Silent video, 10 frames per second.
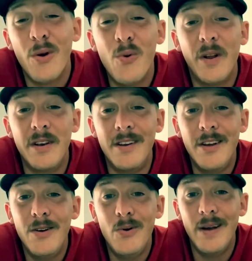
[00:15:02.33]
wanna
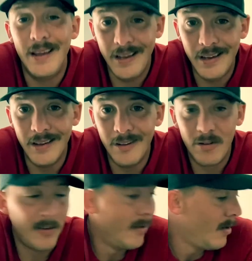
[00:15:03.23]
do is,
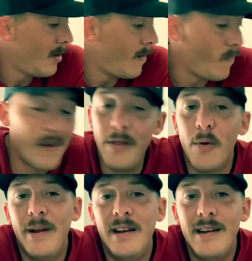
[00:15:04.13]
and there'll
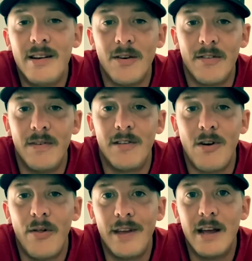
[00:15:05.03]
be details of this
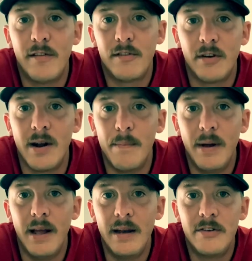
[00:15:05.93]
on the Instagram
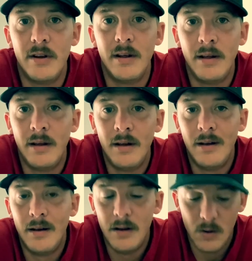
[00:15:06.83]
page,
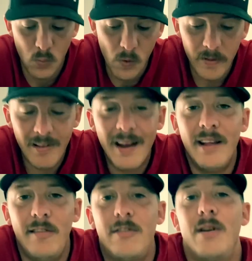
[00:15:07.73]
Once that
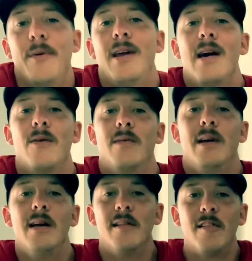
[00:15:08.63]
Instagram account
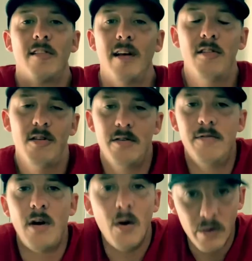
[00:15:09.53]
hits 600
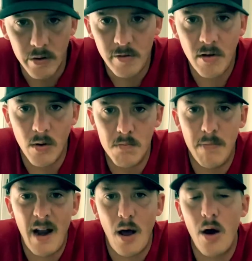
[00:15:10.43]
followers, so
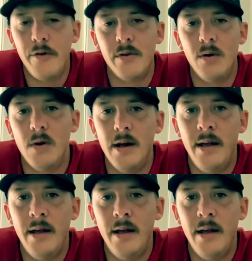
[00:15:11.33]
about 100 away,